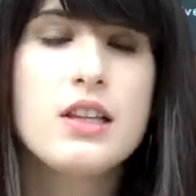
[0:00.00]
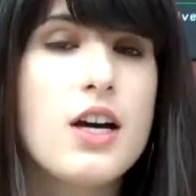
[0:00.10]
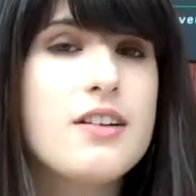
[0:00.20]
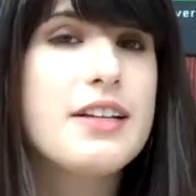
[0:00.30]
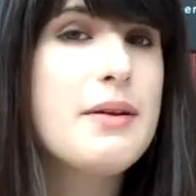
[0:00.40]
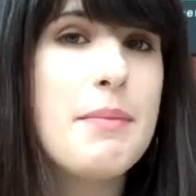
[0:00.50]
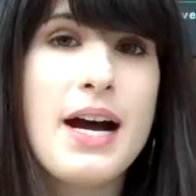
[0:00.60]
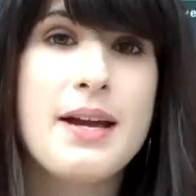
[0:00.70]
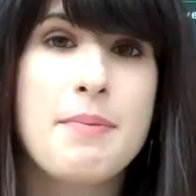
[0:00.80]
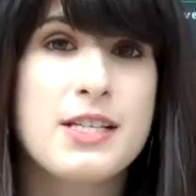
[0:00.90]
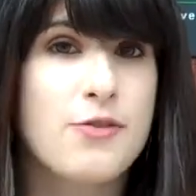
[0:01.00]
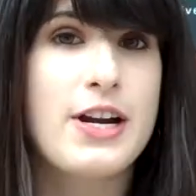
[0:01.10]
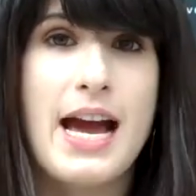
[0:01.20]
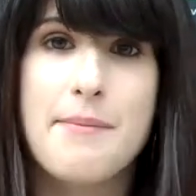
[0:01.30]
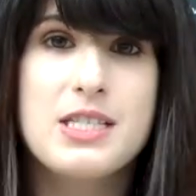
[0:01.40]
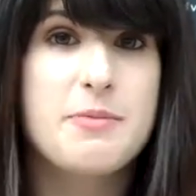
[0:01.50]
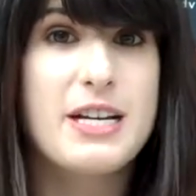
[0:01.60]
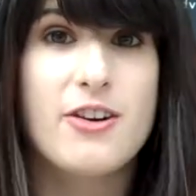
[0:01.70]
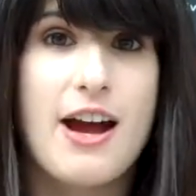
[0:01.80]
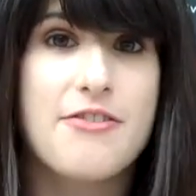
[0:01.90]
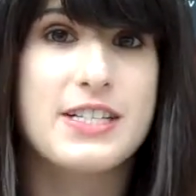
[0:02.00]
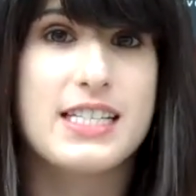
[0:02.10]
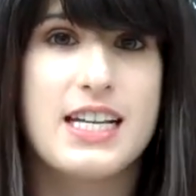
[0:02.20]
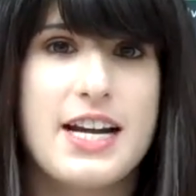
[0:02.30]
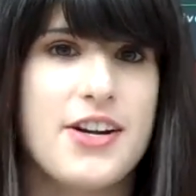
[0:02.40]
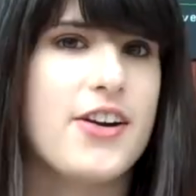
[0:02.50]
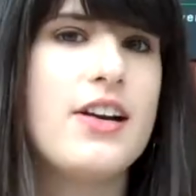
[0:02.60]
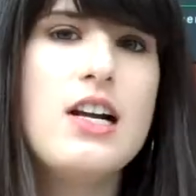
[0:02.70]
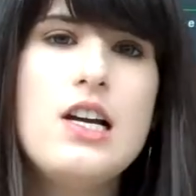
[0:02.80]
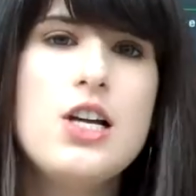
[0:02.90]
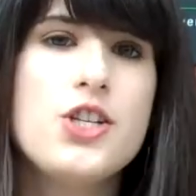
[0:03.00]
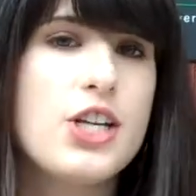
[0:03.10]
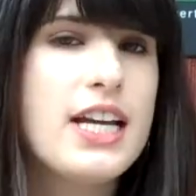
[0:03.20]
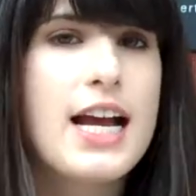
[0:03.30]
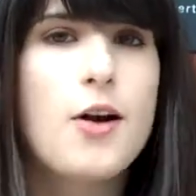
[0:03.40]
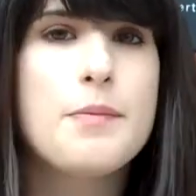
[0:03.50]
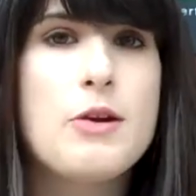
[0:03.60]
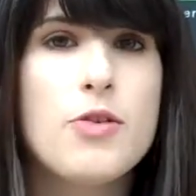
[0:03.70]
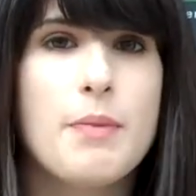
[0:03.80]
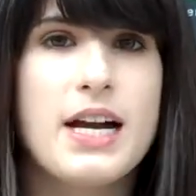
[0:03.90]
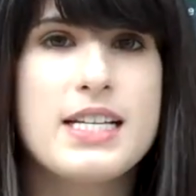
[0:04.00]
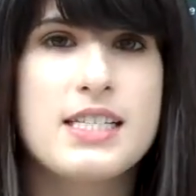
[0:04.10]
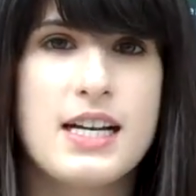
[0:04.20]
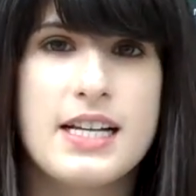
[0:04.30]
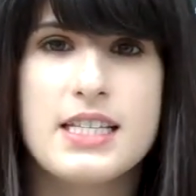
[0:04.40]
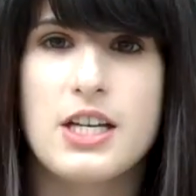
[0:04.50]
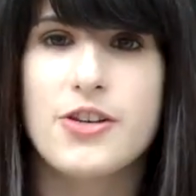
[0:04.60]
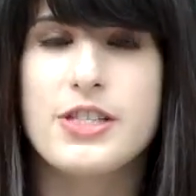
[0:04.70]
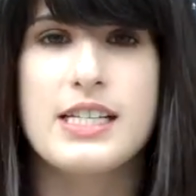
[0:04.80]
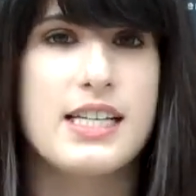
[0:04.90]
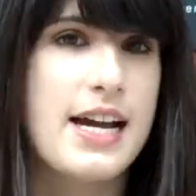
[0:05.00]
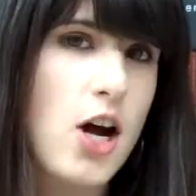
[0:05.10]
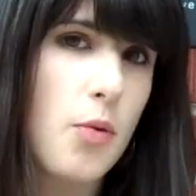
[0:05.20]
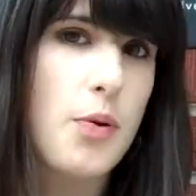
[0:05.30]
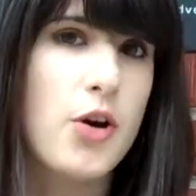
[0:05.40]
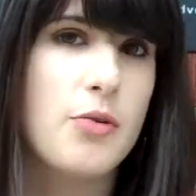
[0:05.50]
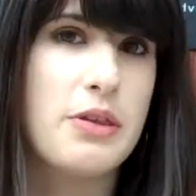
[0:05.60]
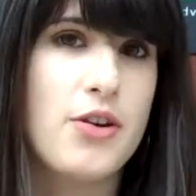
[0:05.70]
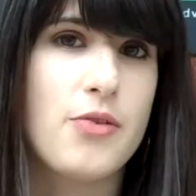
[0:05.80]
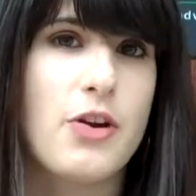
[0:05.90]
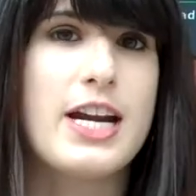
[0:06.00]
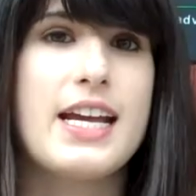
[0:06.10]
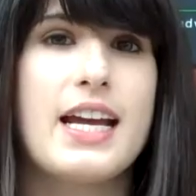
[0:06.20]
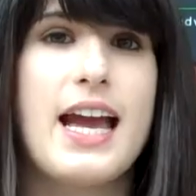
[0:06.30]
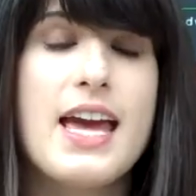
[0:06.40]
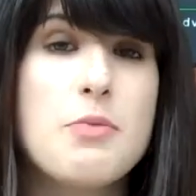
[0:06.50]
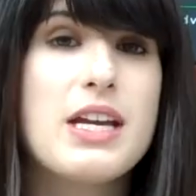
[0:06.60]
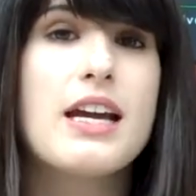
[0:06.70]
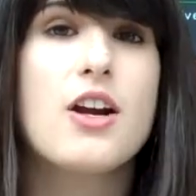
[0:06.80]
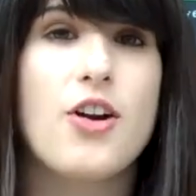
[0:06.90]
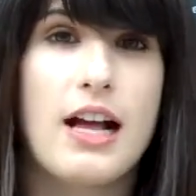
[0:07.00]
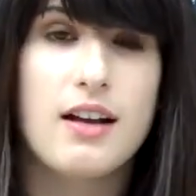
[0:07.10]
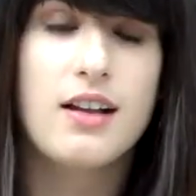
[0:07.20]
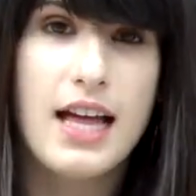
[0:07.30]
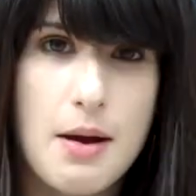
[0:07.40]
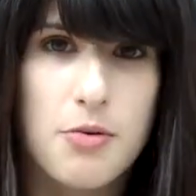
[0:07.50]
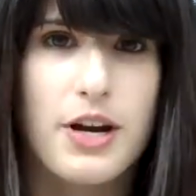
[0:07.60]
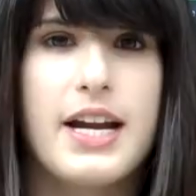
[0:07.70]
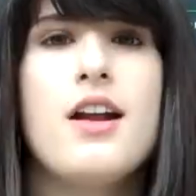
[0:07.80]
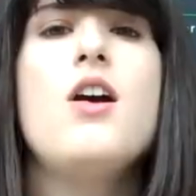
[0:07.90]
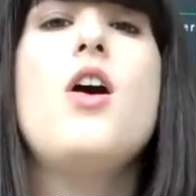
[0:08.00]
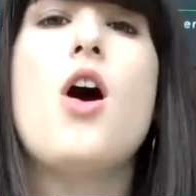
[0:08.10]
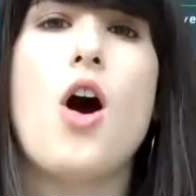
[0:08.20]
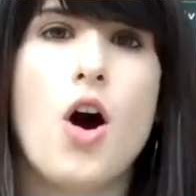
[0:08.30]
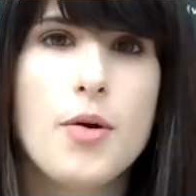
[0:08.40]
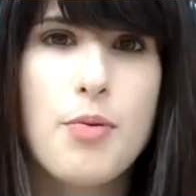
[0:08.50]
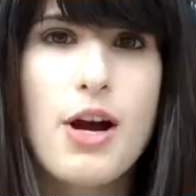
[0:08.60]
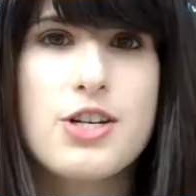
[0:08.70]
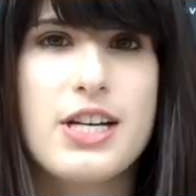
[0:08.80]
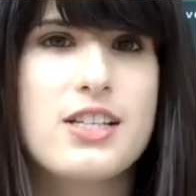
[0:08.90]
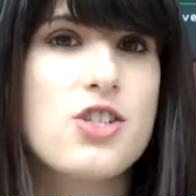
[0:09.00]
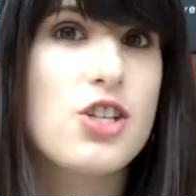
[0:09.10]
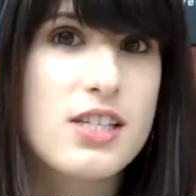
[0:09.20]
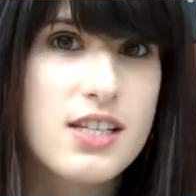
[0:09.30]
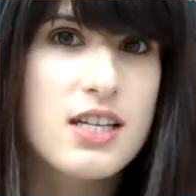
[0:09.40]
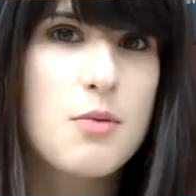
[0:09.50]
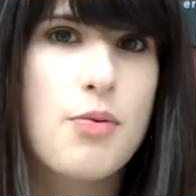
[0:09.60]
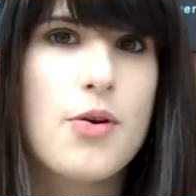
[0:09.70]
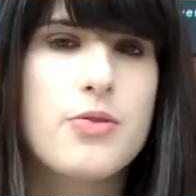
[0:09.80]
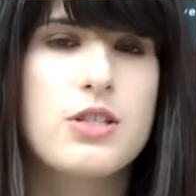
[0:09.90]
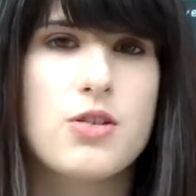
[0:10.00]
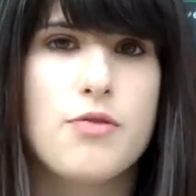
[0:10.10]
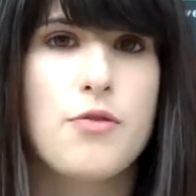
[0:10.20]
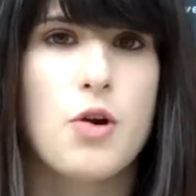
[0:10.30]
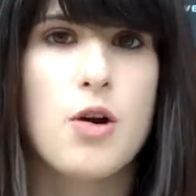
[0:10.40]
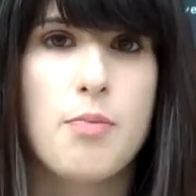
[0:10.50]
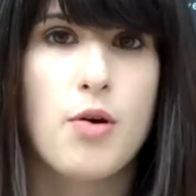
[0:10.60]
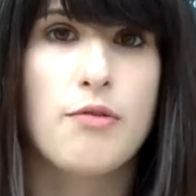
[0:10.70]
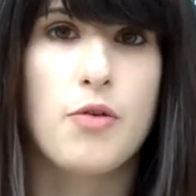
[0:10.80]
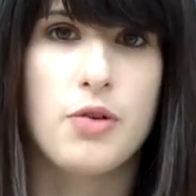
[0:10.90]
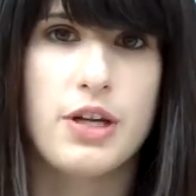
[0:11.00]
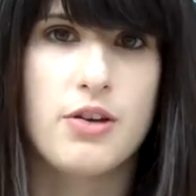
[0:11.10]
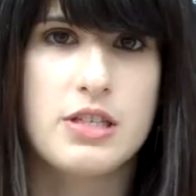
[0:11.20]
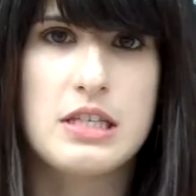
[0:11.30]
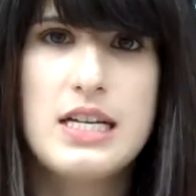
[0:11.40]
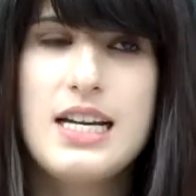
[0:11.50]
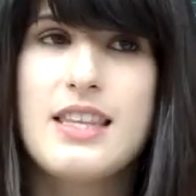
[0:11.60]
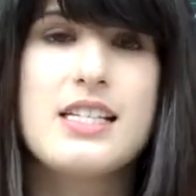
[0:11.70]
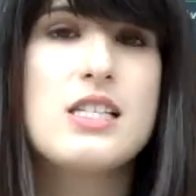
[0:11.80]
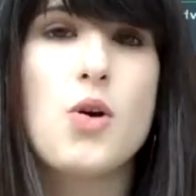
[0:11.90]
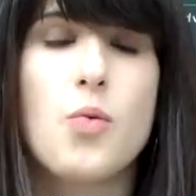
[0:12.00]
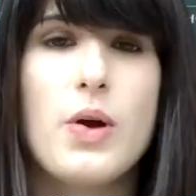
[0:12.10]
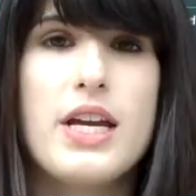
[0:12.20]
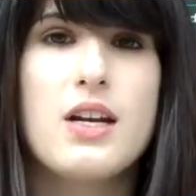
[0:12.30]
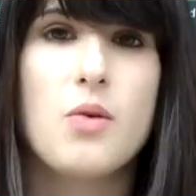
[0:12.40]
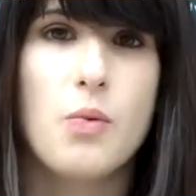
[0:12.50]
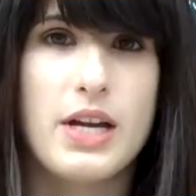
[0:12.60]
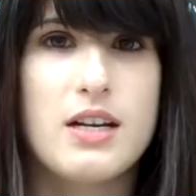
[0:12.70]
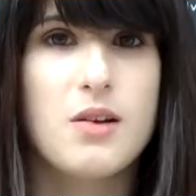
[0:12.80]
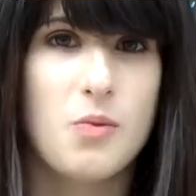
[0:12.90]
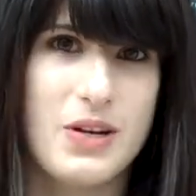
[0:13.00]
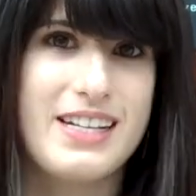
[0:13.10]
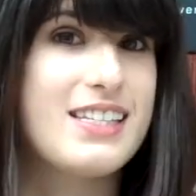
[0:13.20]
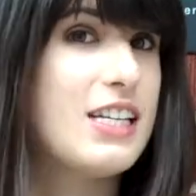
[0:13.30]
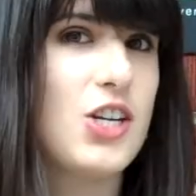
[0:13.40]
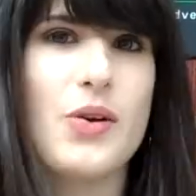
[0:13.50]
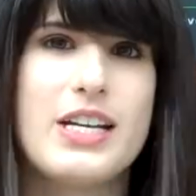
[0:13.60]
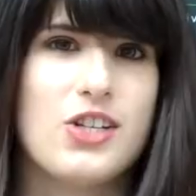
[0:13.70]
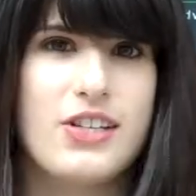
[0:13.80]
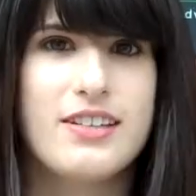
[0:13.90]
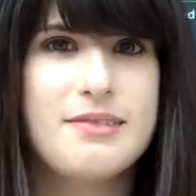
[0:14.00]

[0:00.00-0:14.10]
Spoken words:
Luckily, my best friend happens to be a graphic designer. She can help me with my design skills as I help her with her writing, and we can collaborate on projects just like the pros do for our portfolios. This is a win-win-win situation.